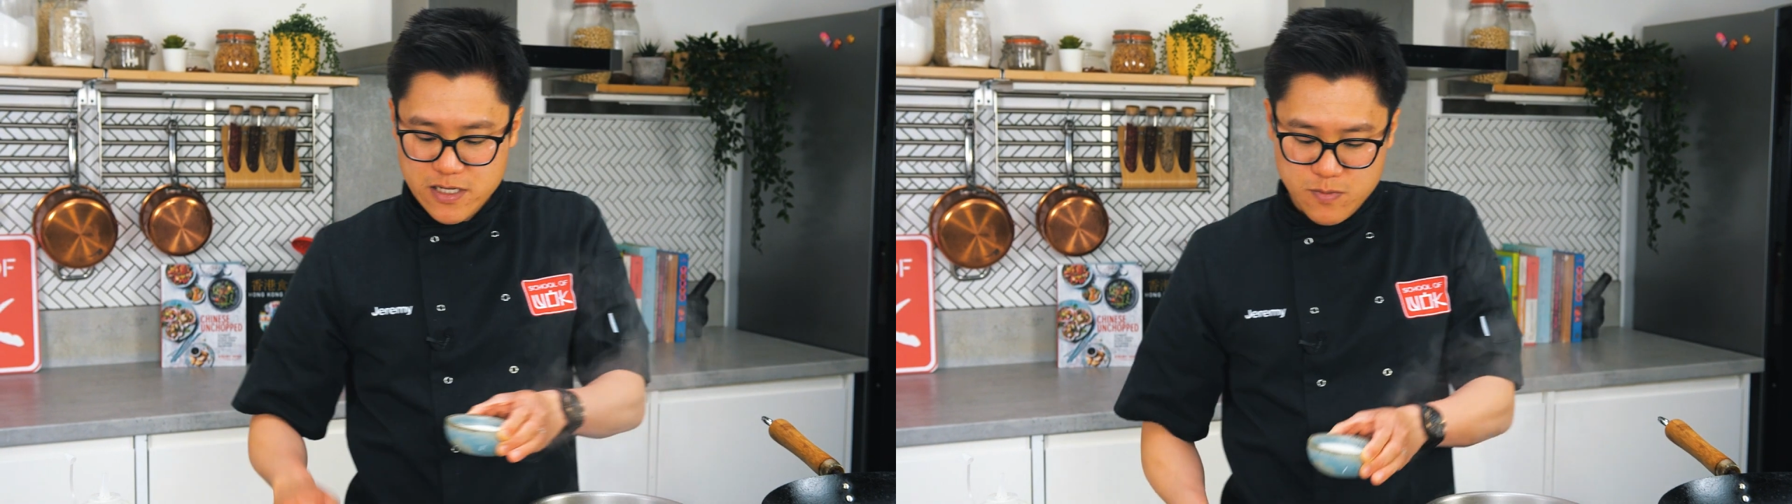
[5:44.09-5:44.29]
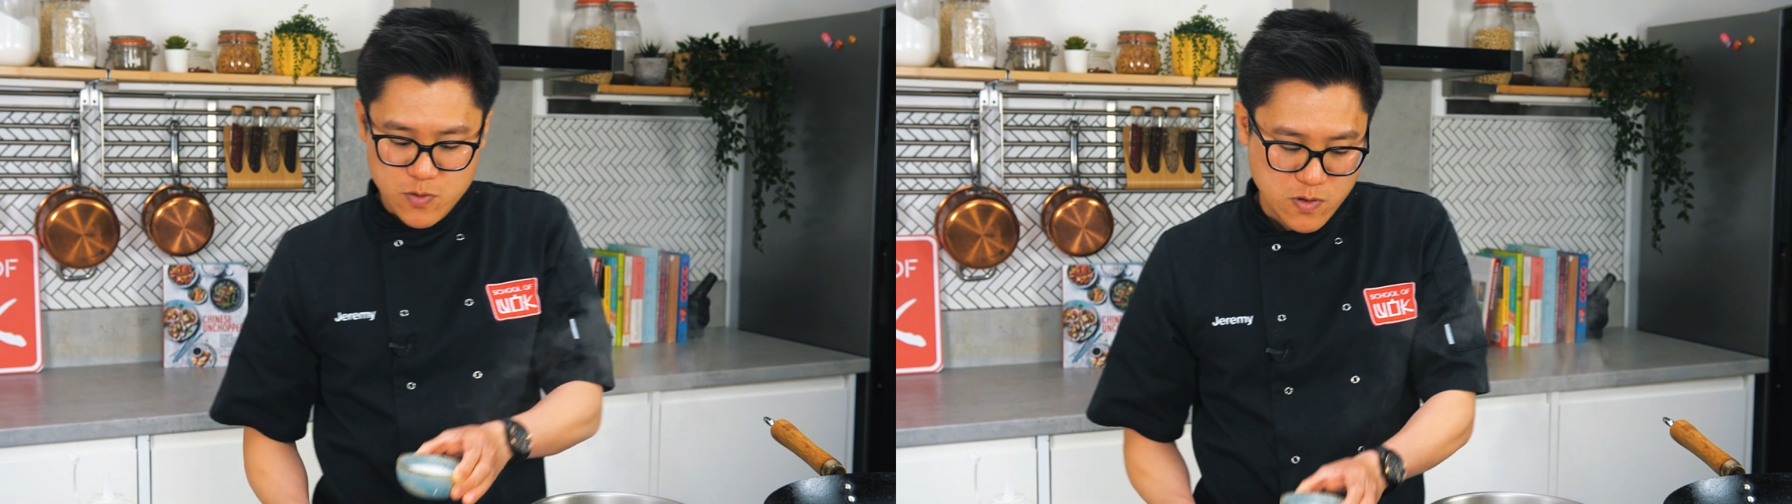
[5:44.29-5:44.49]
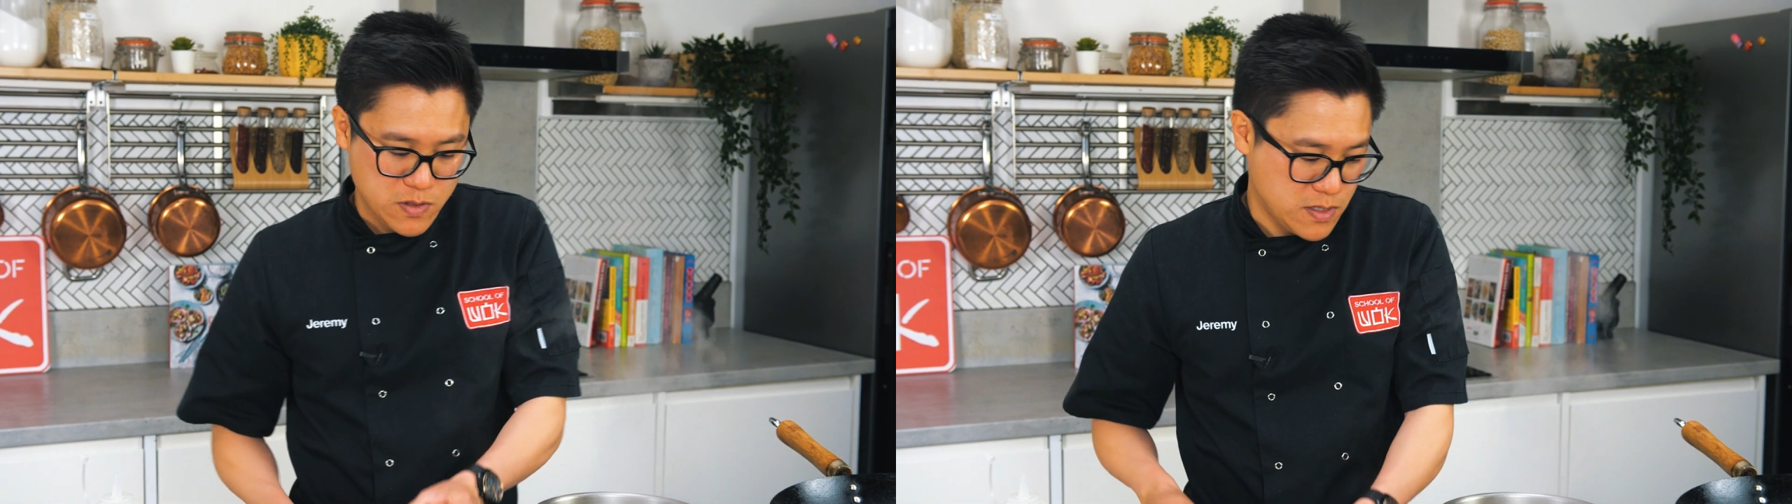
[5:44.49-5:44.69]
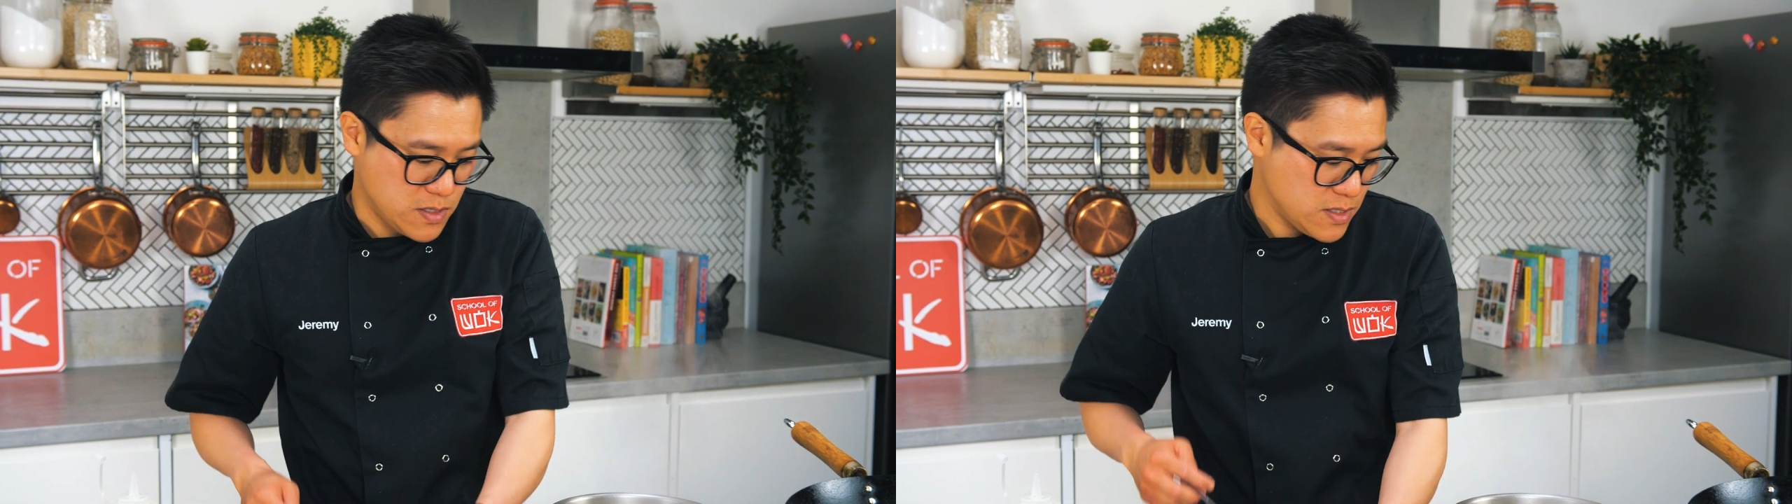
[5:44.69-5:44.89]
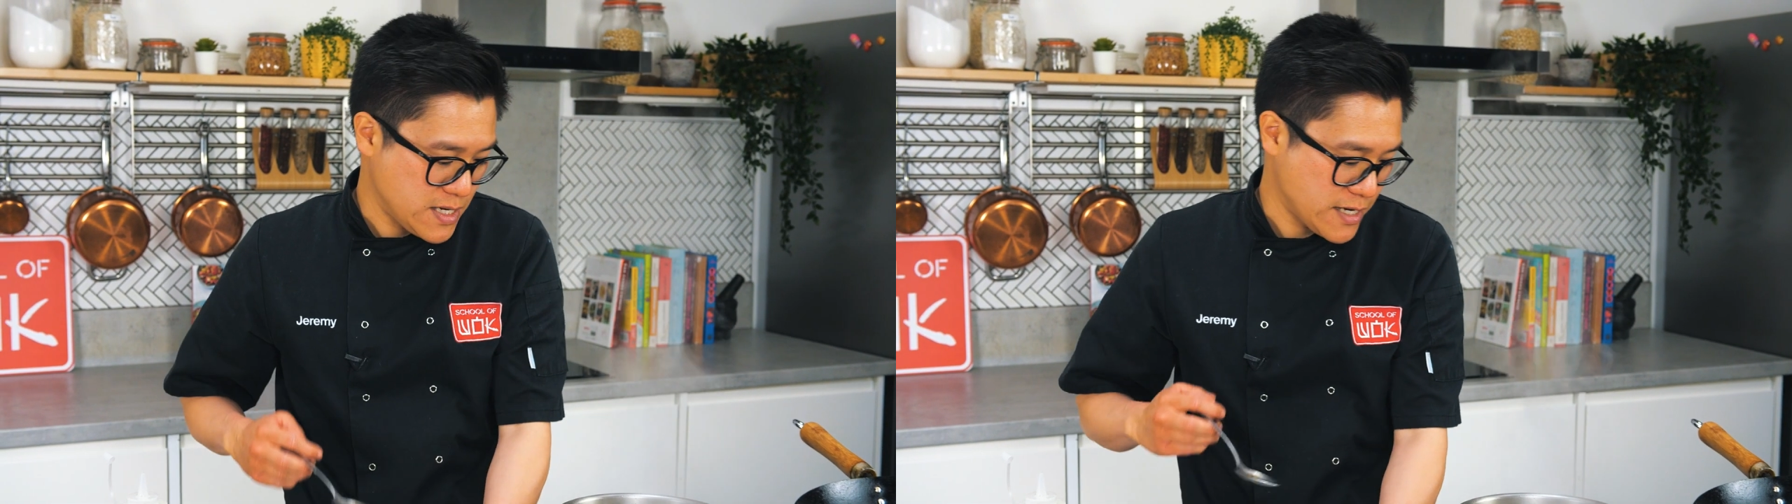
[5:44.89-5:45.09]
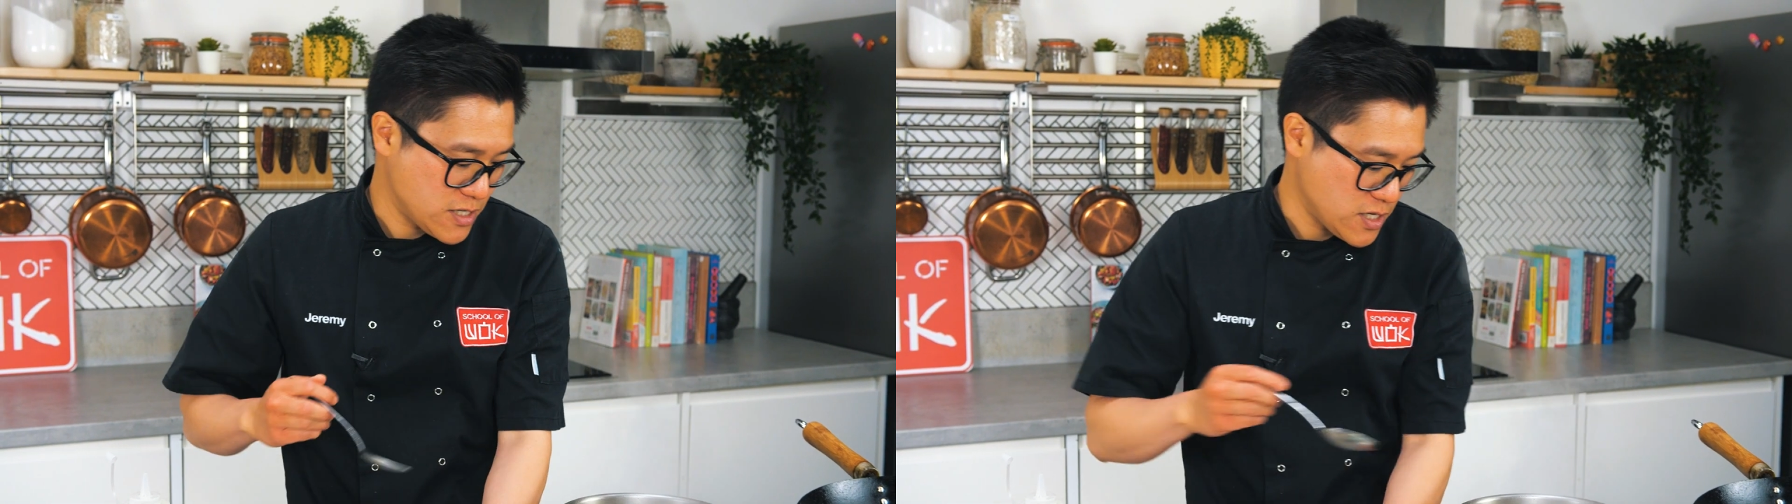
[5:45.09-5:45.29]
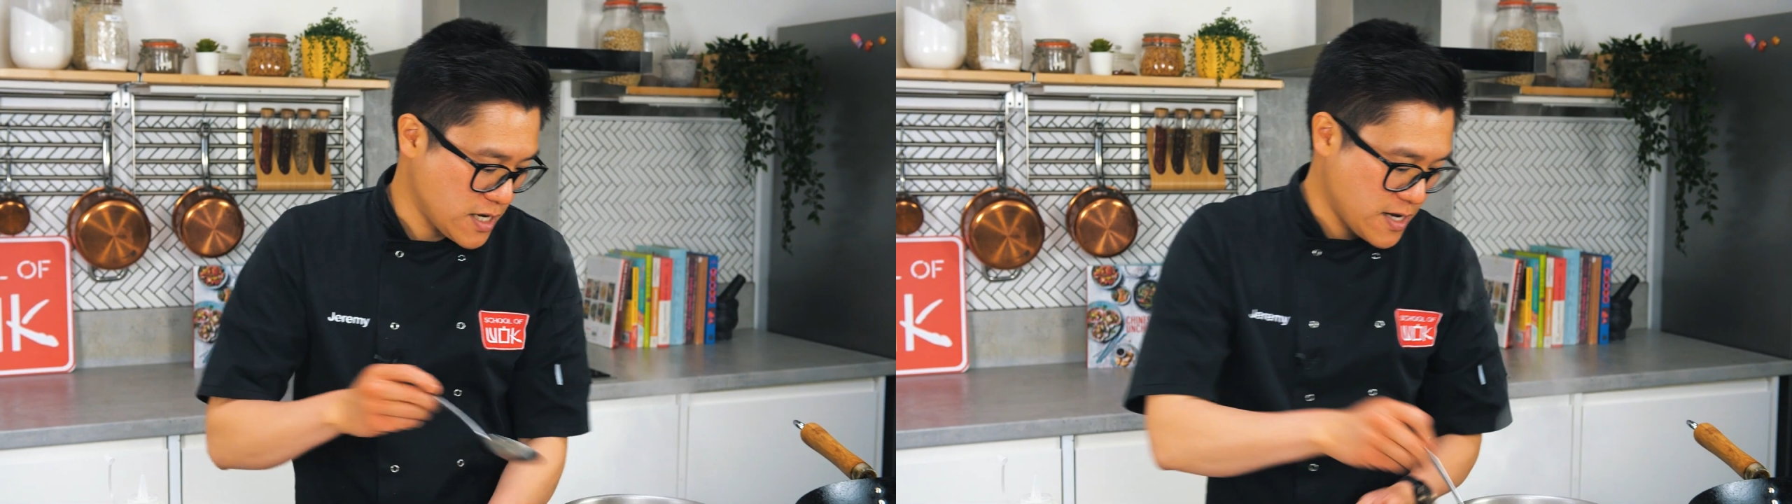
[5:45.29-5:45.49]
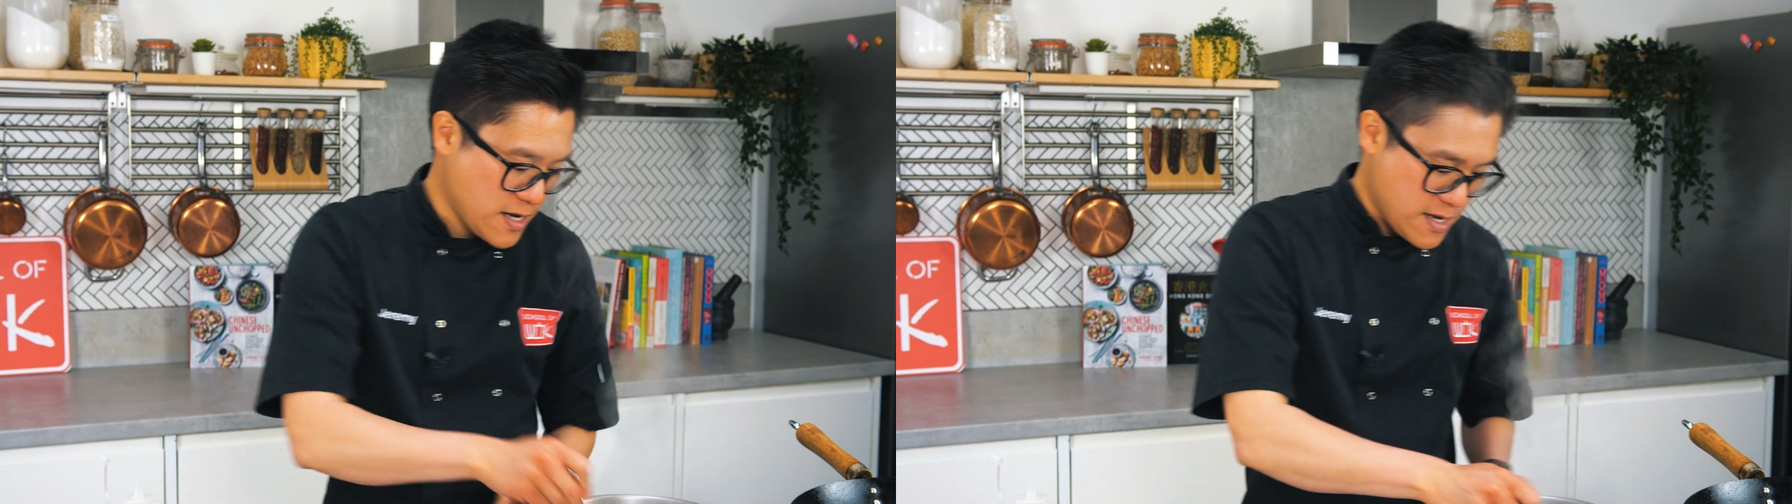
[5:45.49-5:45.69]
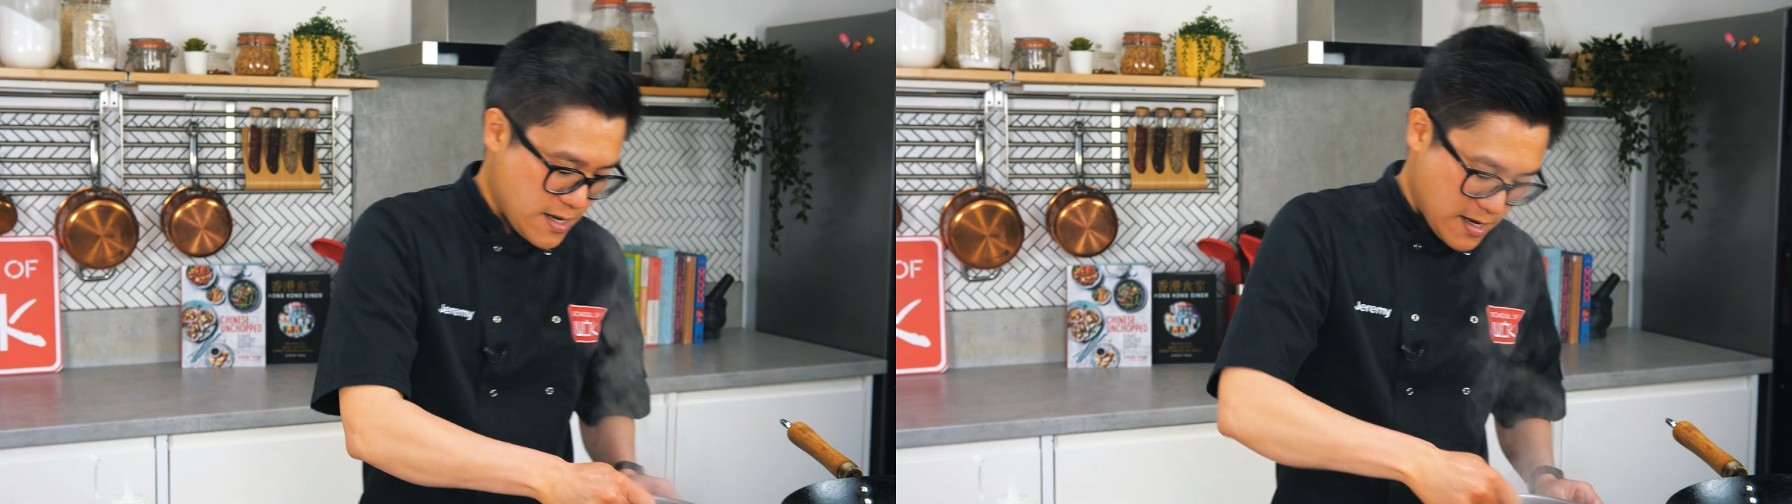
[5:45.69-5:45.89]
smooth texture. So